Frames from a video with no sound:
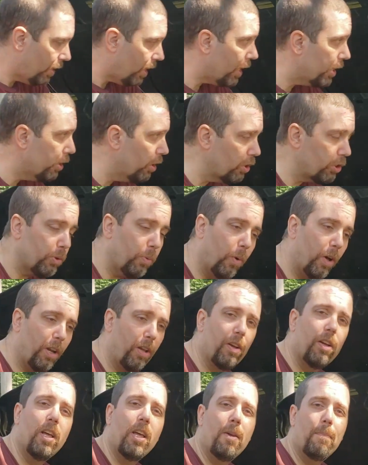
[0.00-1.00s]
You also want
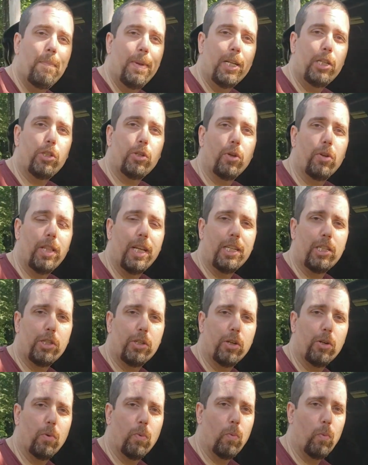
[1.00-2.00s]
to make sure that
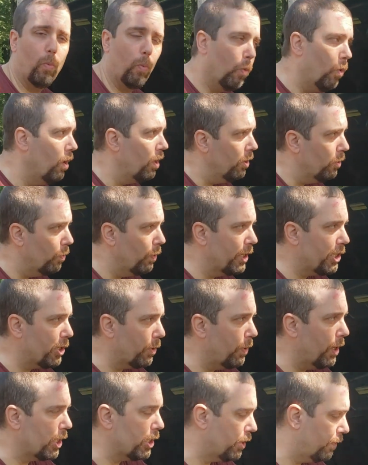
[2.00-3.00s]
your
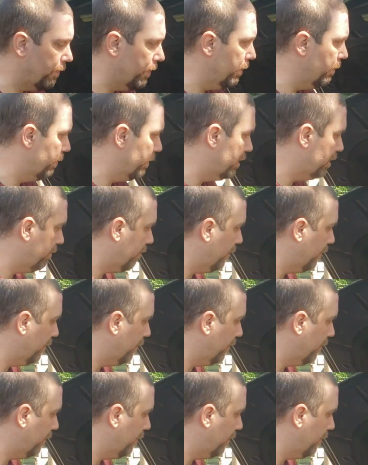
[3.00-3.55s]
windshield washer fluid is